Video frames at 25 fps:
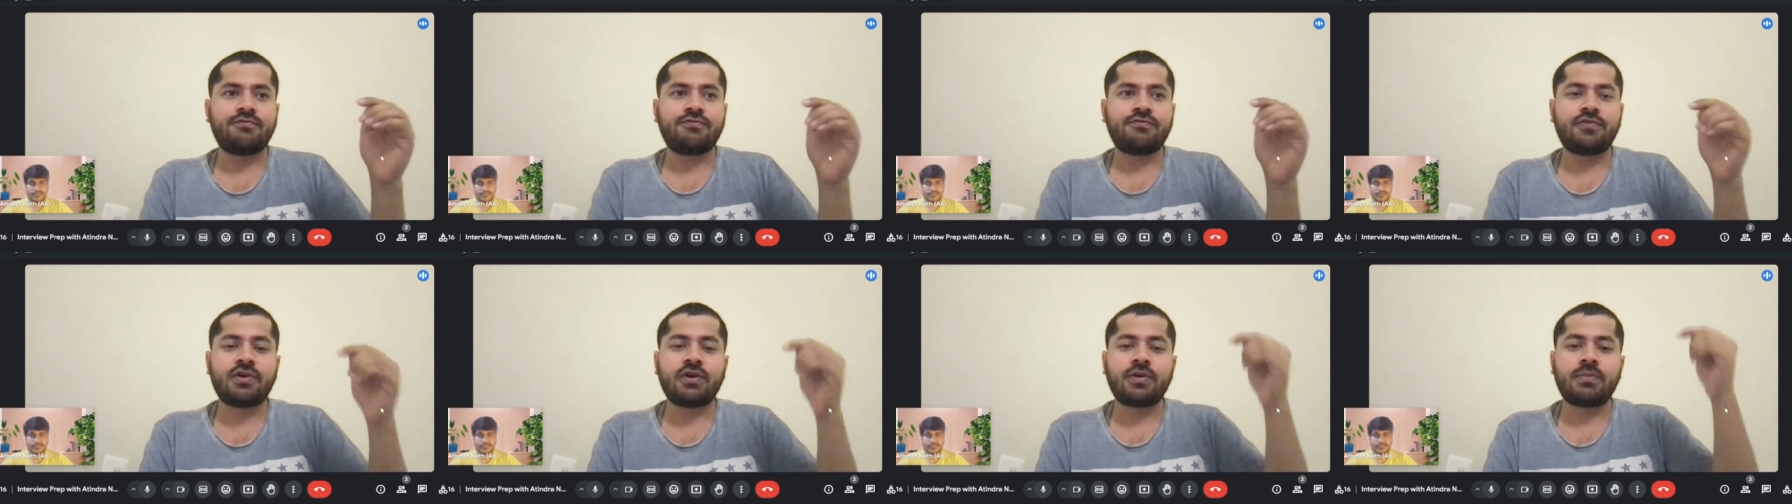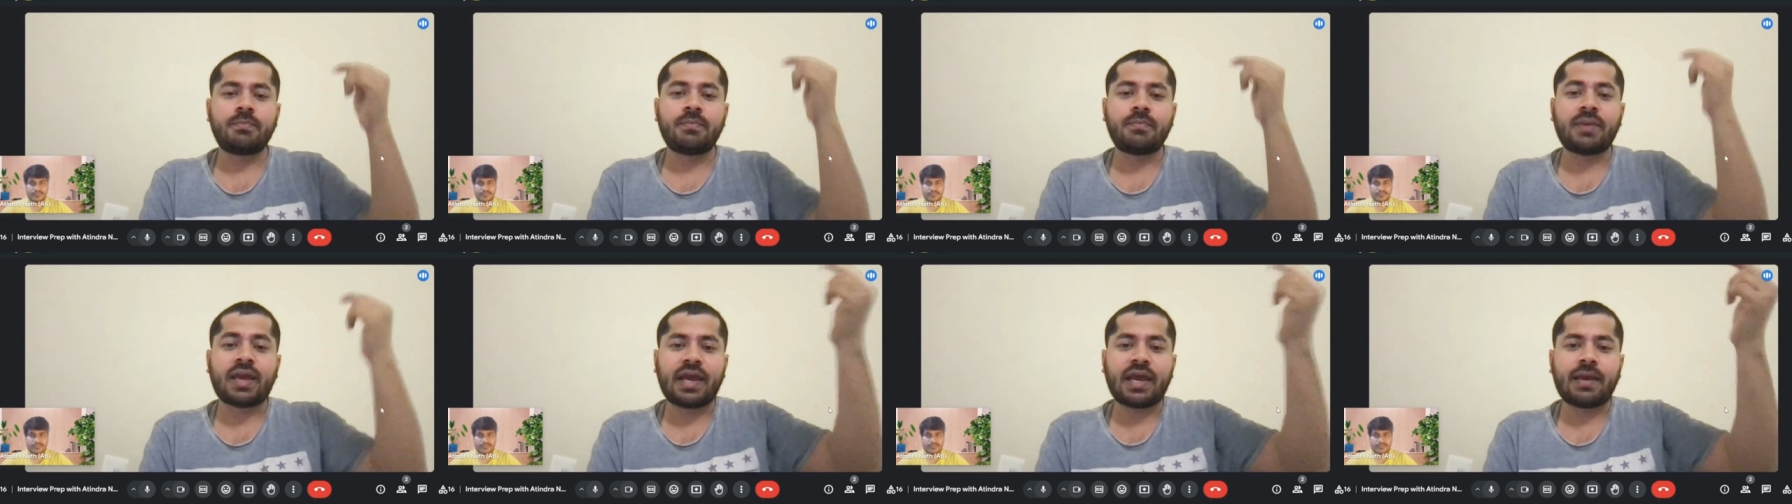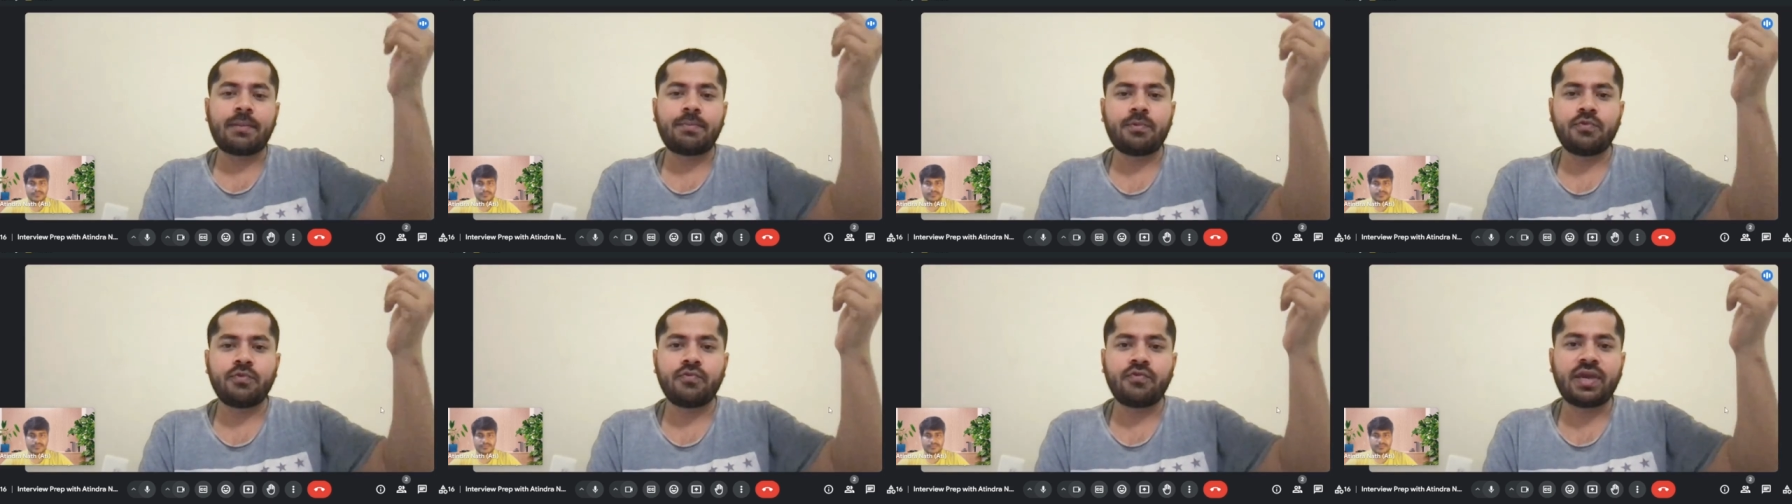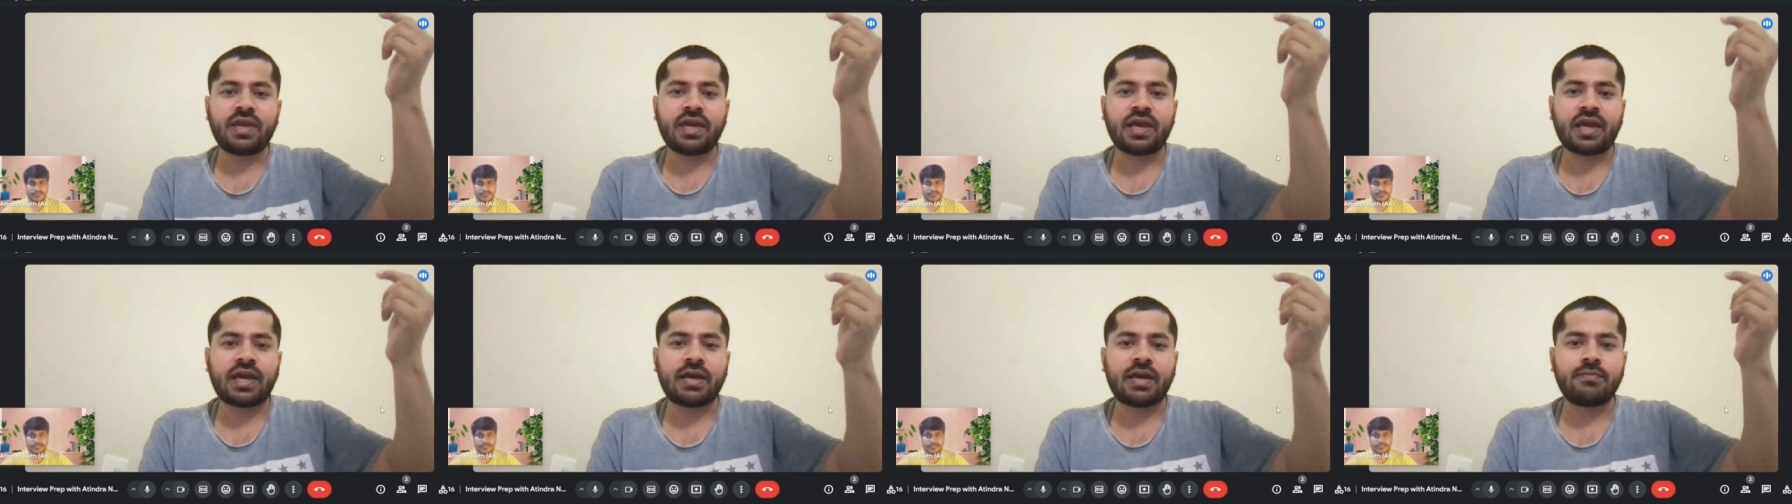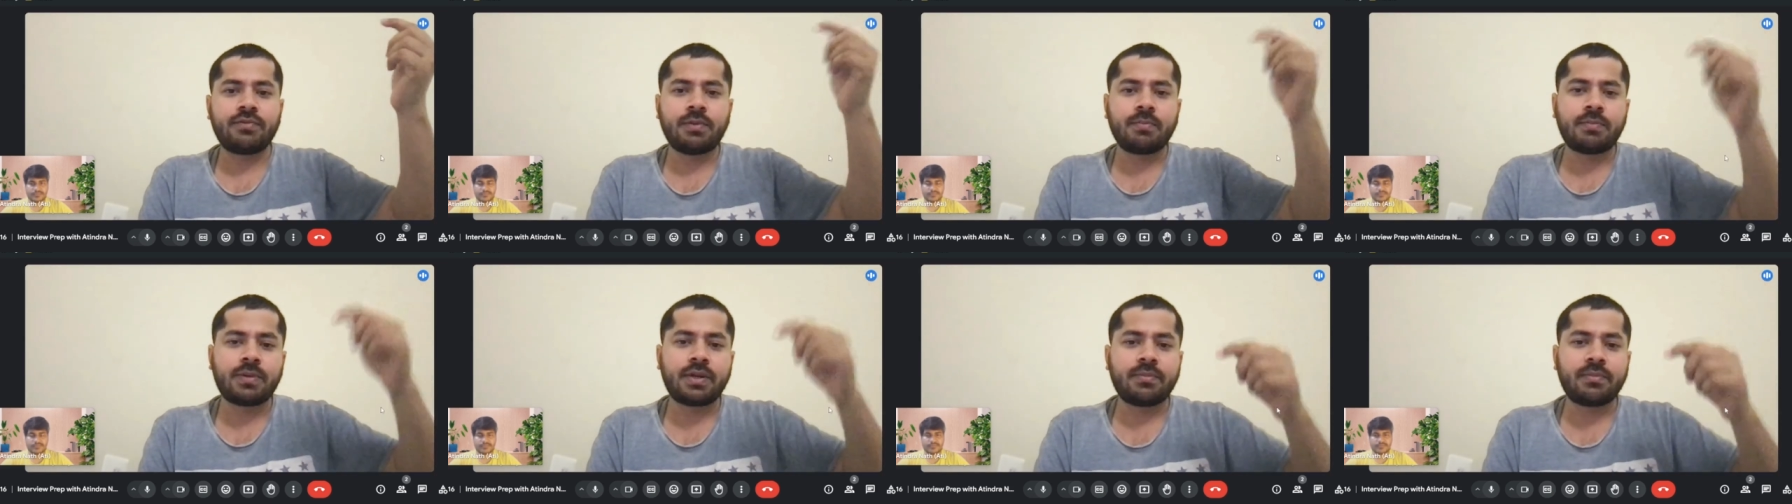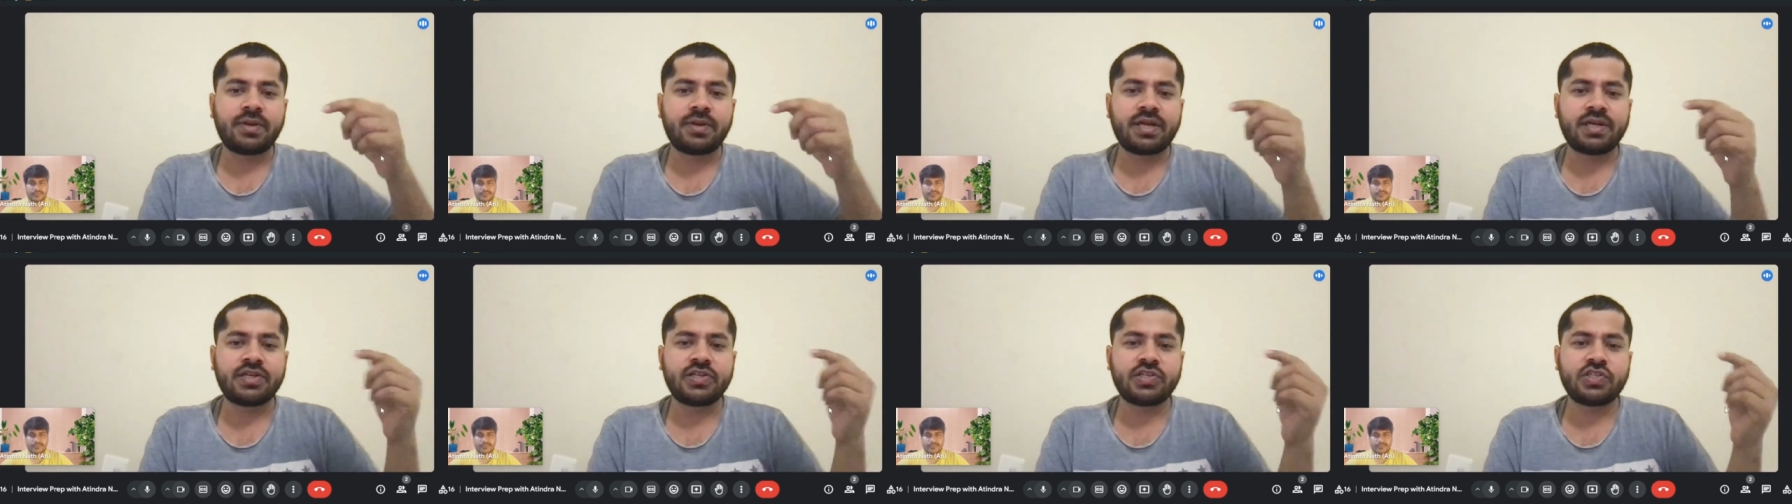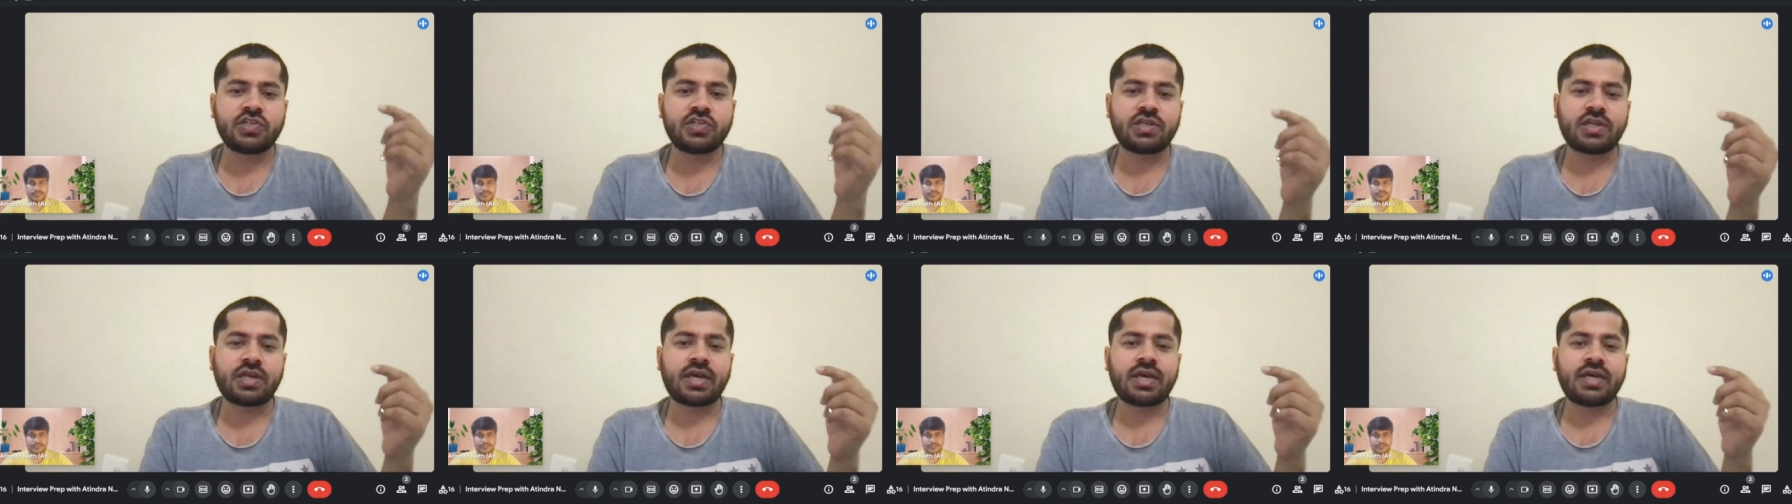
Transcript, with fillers: for map we have implementation